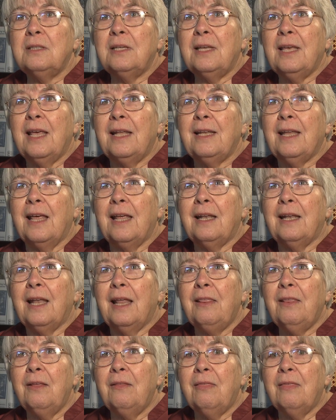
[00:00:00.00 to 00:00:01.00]
And
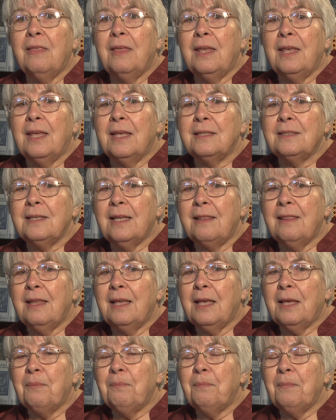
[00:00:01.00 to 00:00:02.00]
another thing is, I
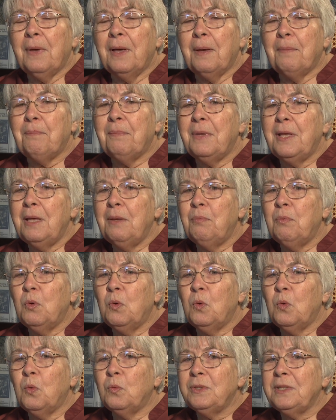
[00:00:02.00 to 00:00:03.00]
think
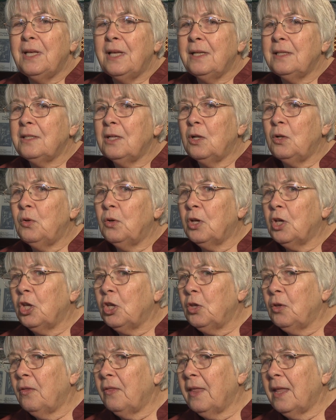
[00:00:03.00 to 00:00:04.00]
people tend to look at
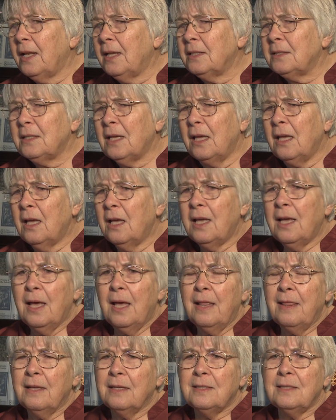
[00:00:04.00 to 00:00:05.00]
you then and say,
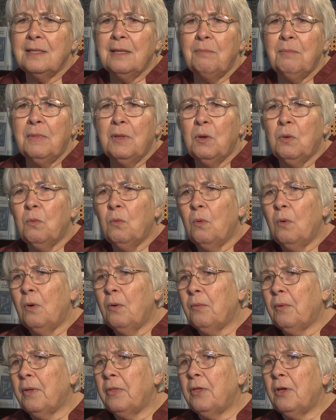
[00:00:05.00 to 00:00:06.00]
there's something
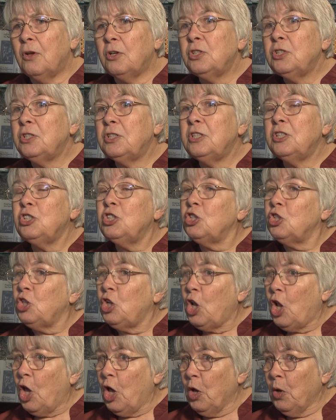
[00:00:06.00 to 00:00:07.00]
wrong with her, she's
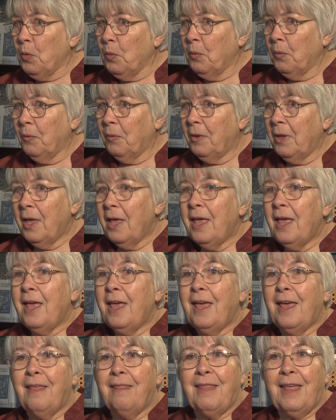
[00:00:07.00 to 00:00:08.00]
slow.
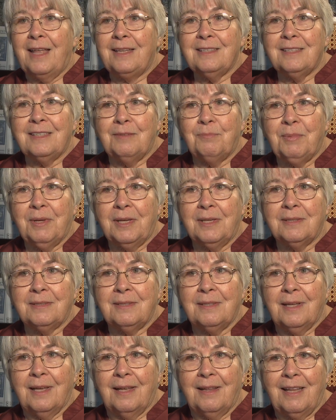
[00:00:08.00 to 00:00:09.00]
And that's the biggest
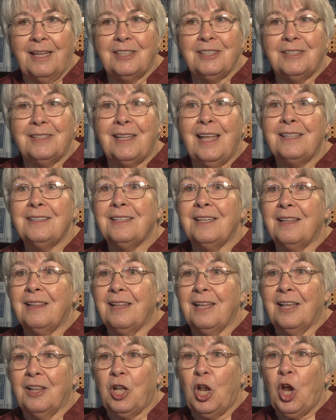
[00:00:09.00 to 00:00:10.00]
thing, that's the
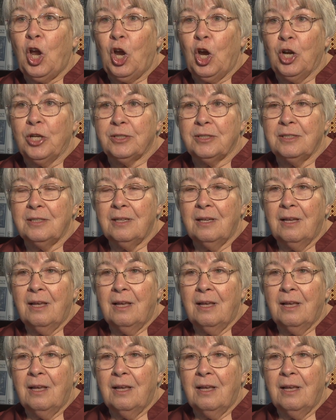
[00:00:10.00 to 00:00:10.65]
thing that hurts.